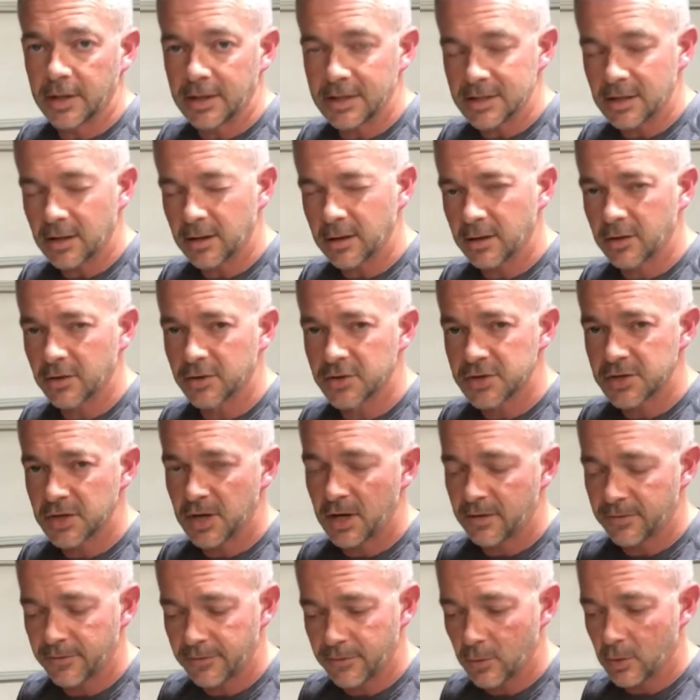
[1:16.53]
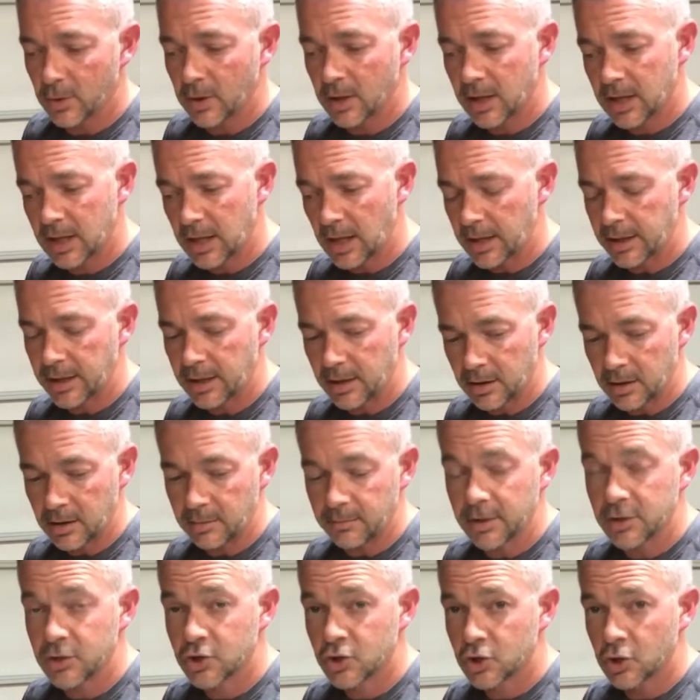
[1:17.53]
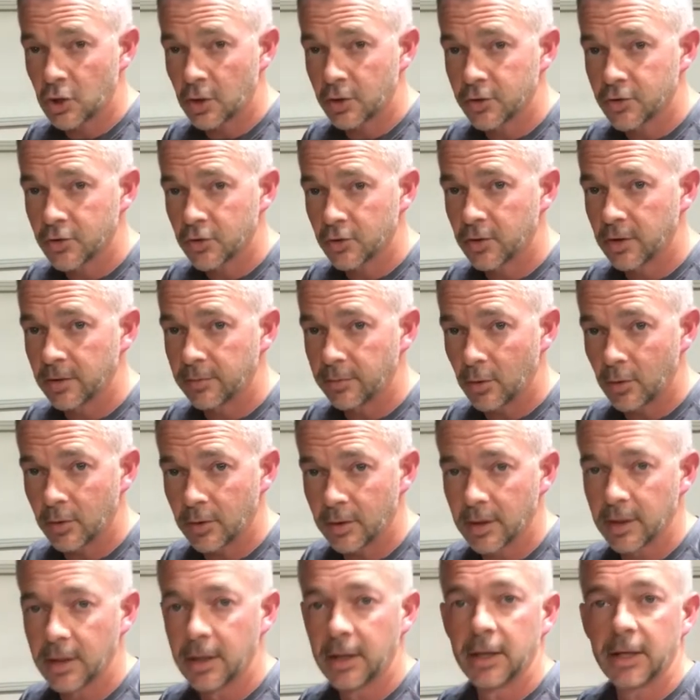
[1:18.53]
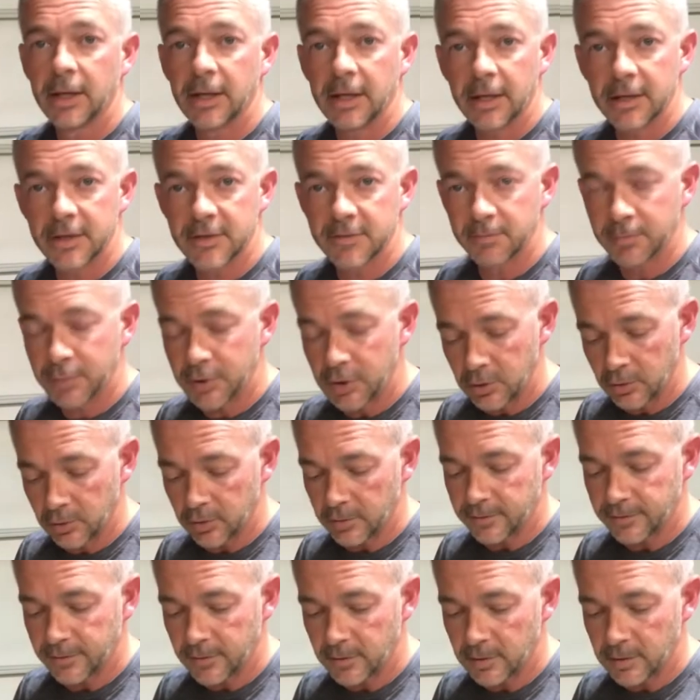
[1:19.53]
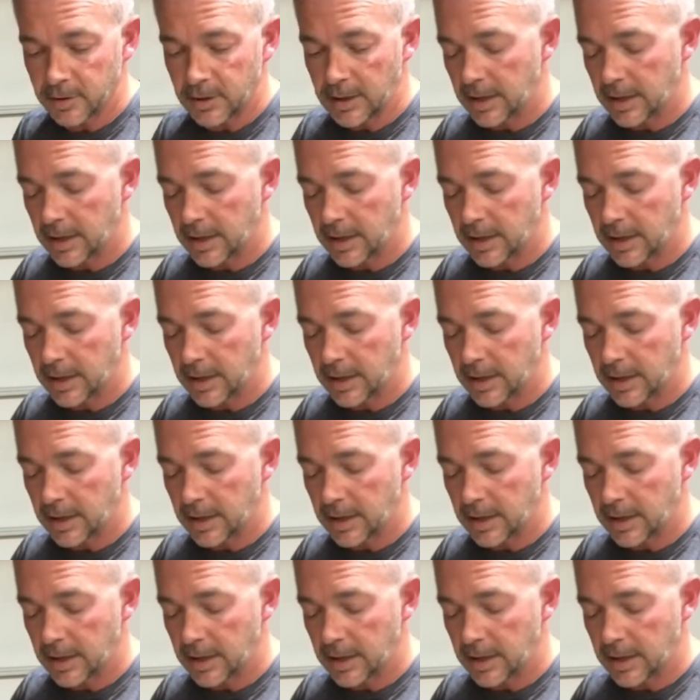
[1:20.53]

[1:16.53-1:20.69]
is a little soft for cutting on, but charcuterie board, it's beautiful.